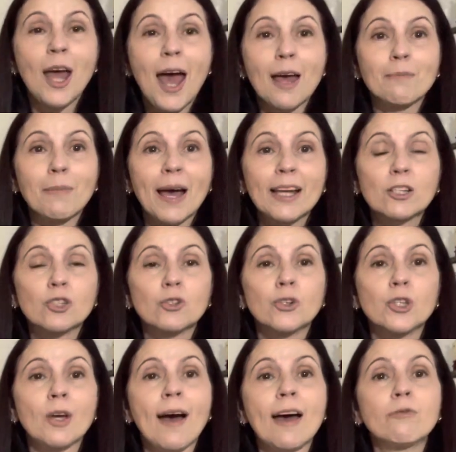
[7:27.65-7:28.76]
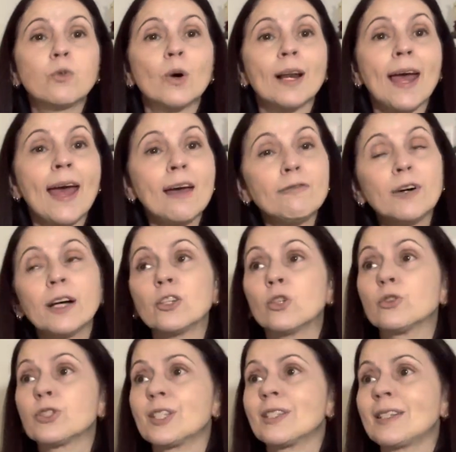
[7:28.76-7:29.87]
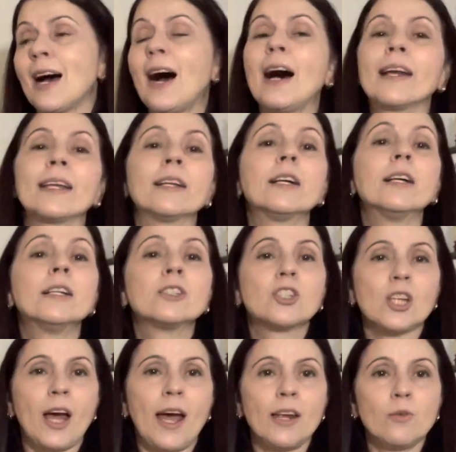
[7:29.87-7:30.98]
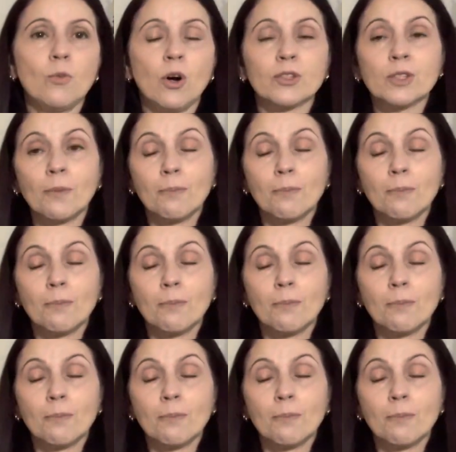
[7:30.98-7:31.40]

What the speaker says: and make sure you have whatever your starting chain was.